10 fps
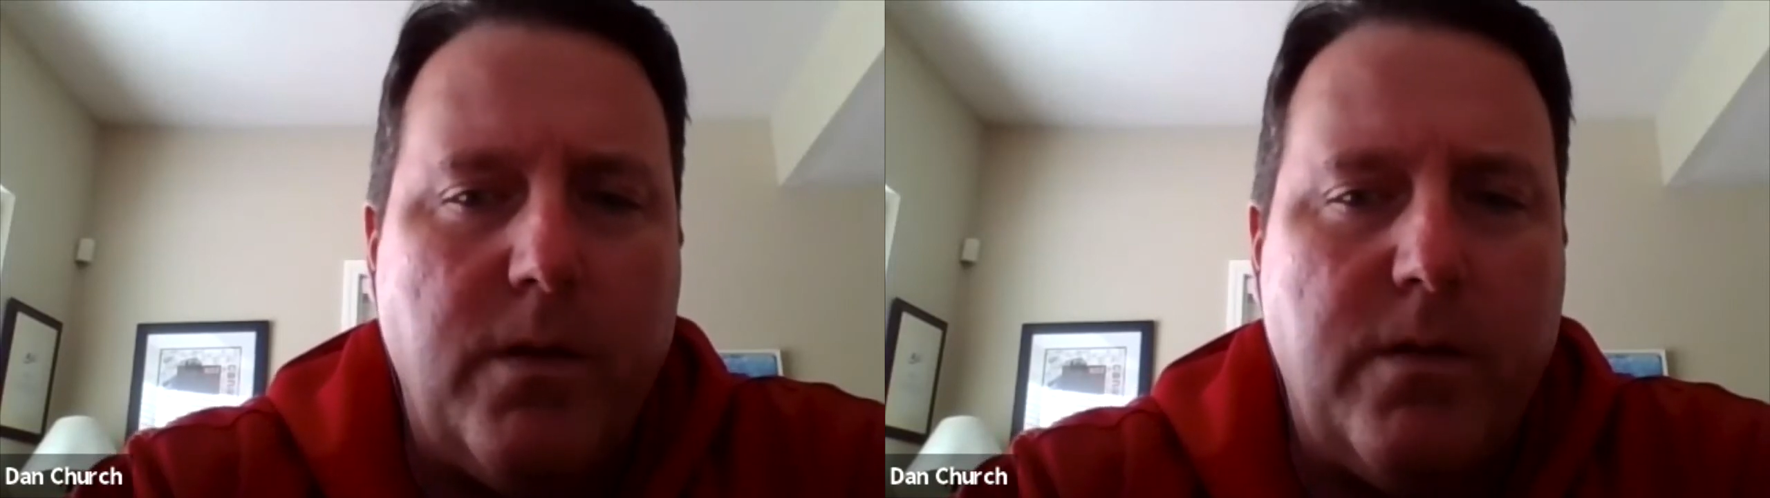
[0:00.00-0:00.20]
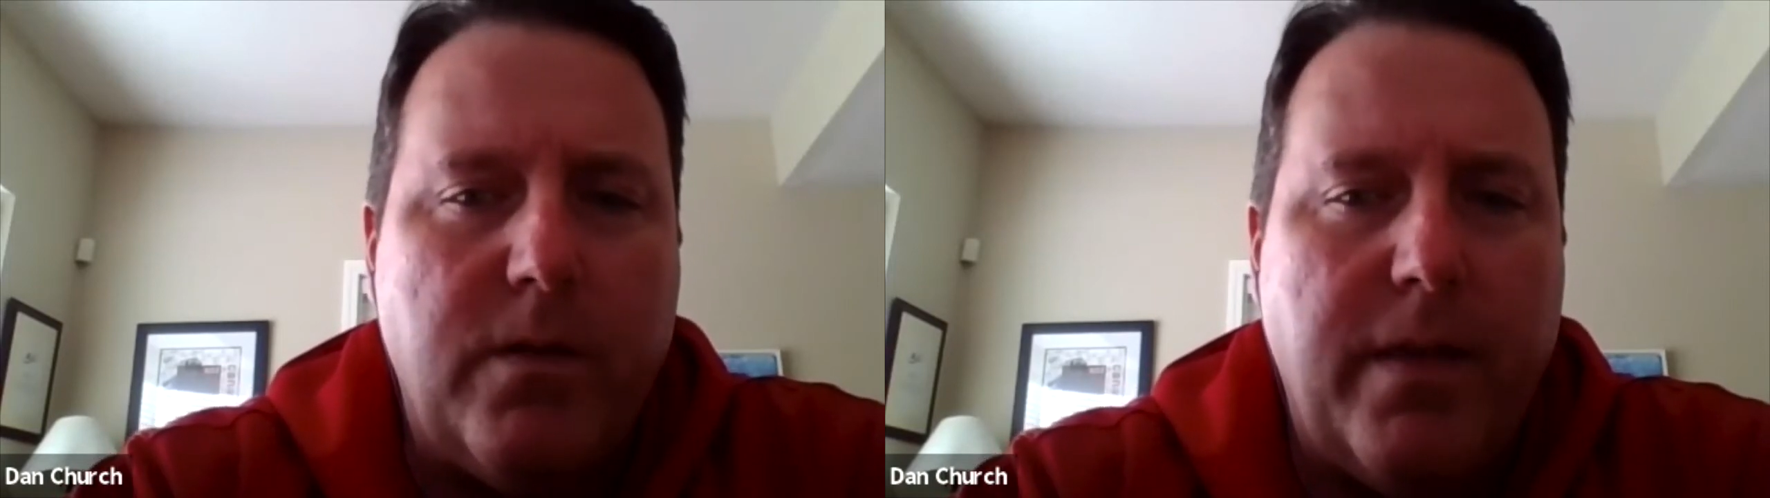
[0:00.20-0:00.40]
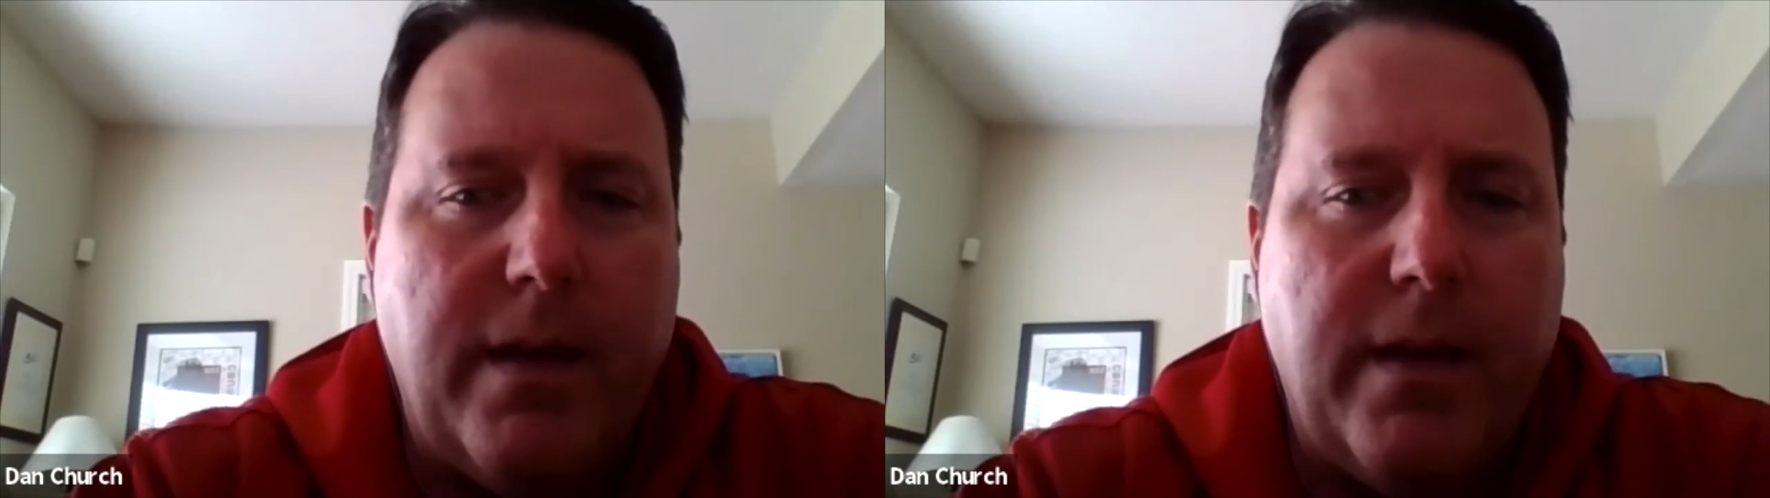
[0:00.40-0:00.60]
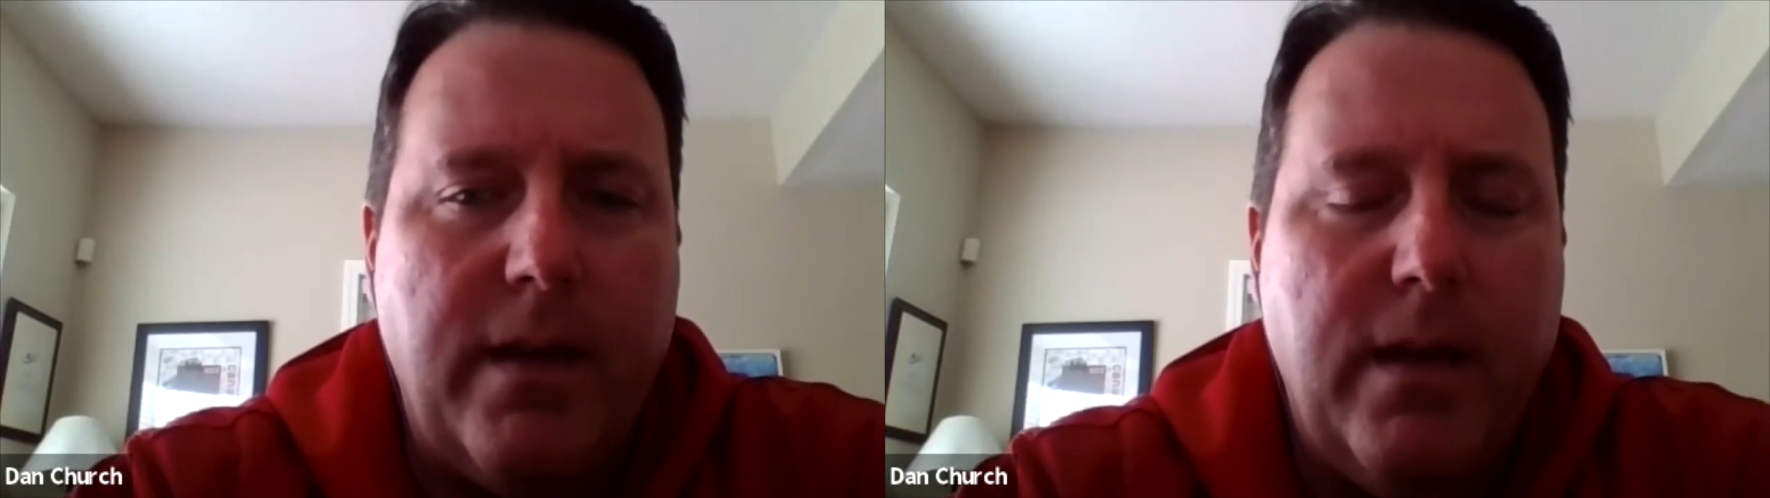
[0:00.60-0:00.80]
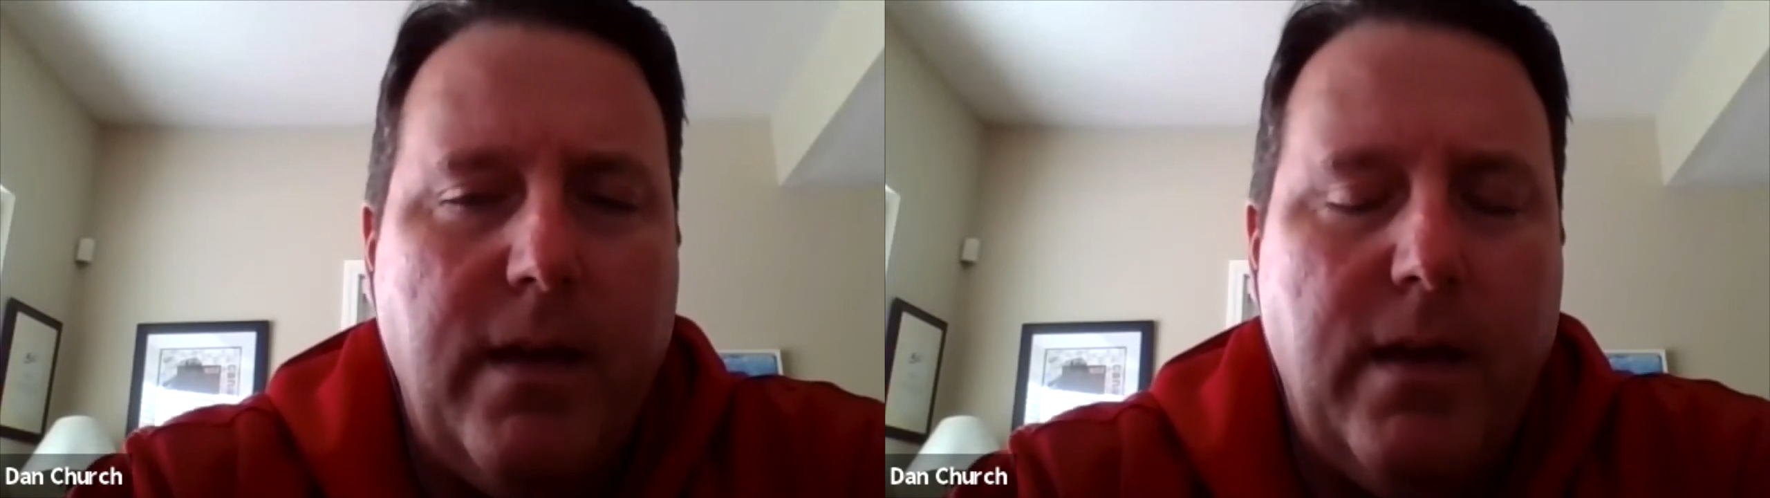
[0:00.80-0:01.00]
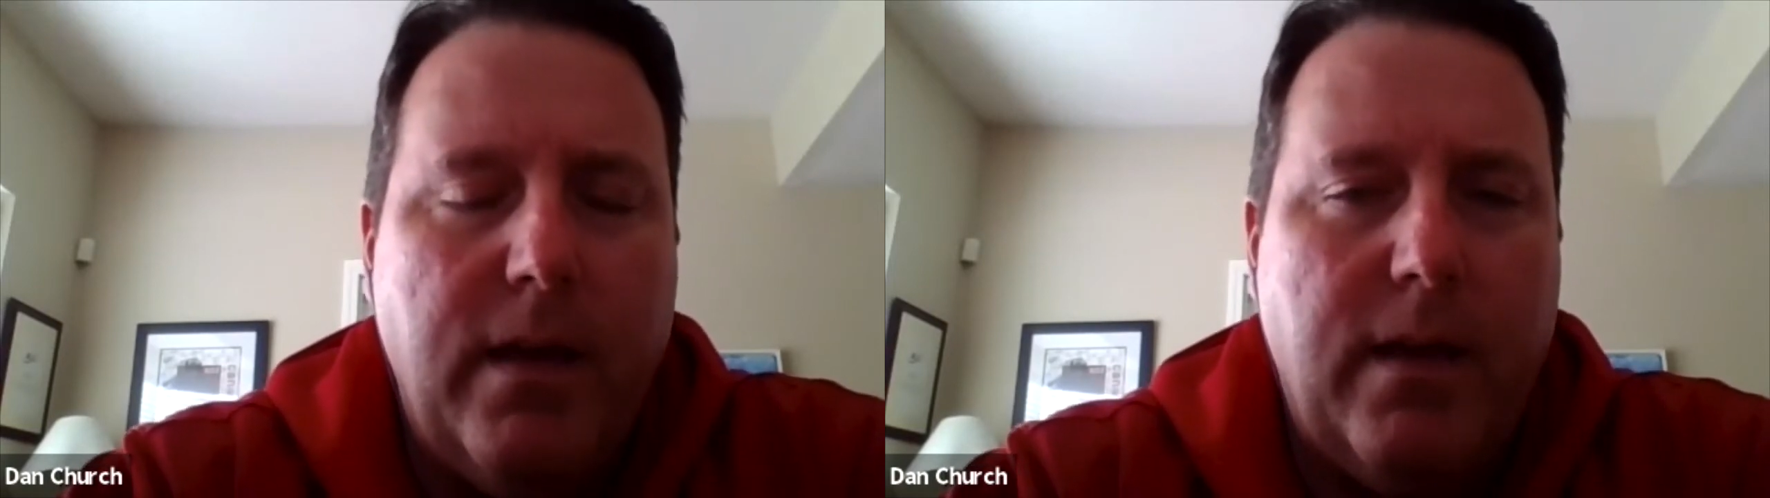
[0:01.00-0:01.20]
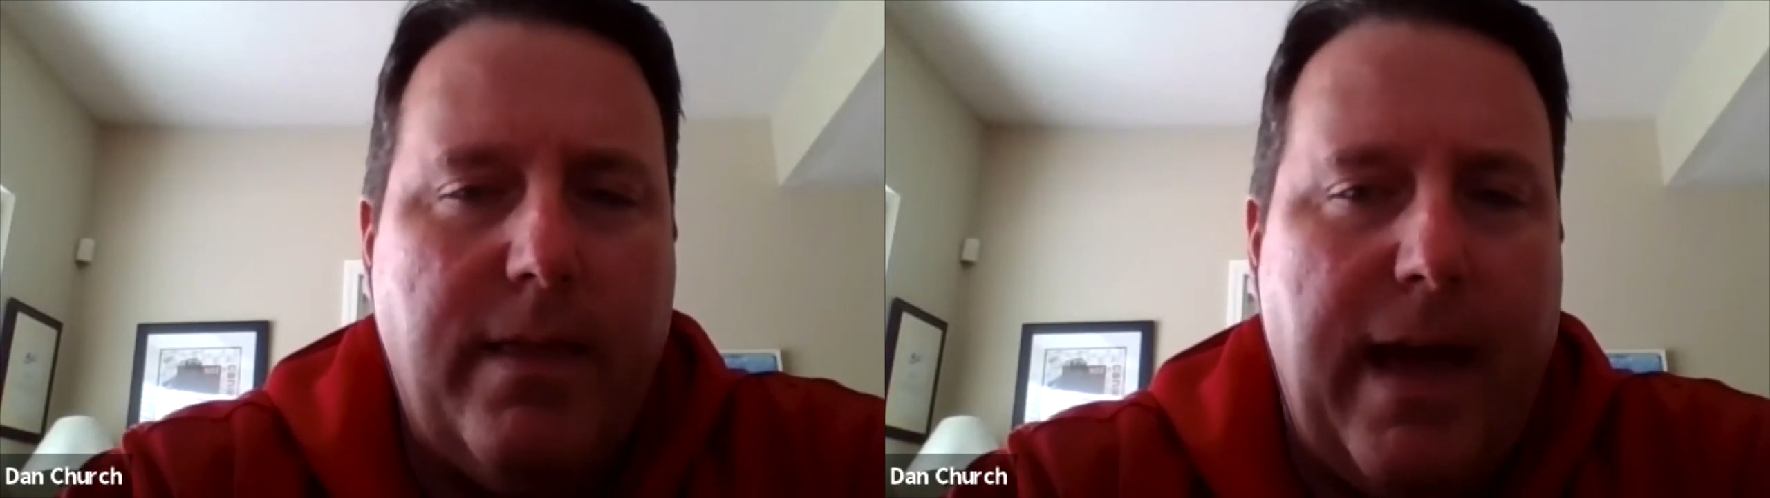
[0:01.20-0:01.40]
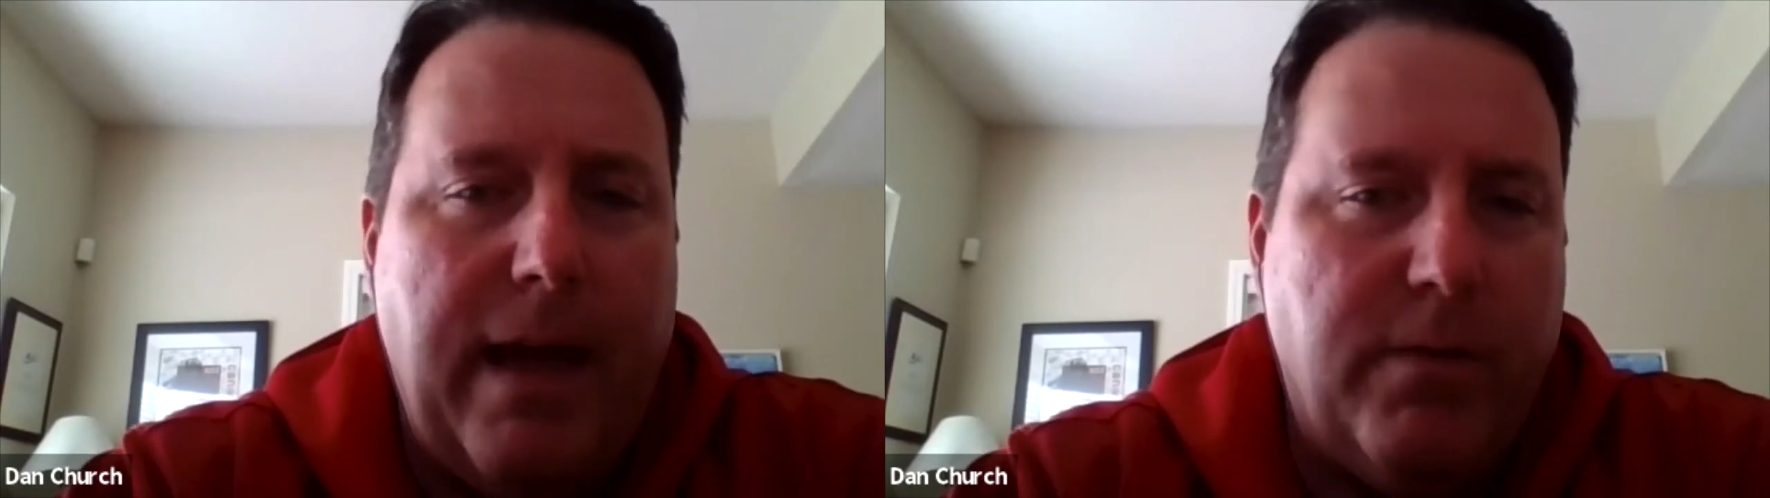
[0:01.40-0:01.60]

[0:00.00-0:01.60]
So I think that